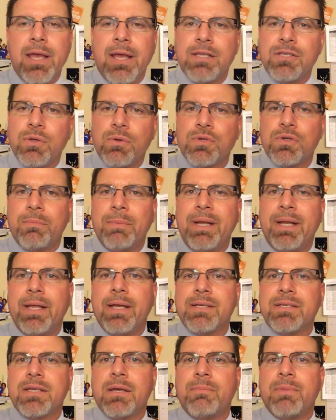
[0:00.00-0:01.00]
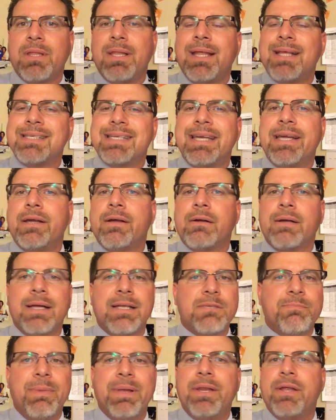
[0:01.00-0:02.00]
Social media is something that's here.
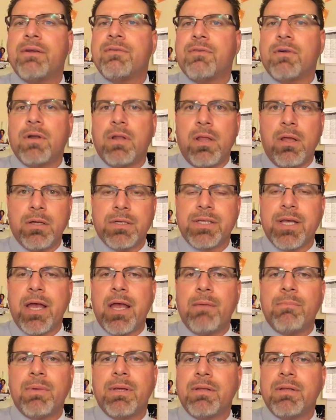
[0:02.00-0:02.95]
It's been here for a long time,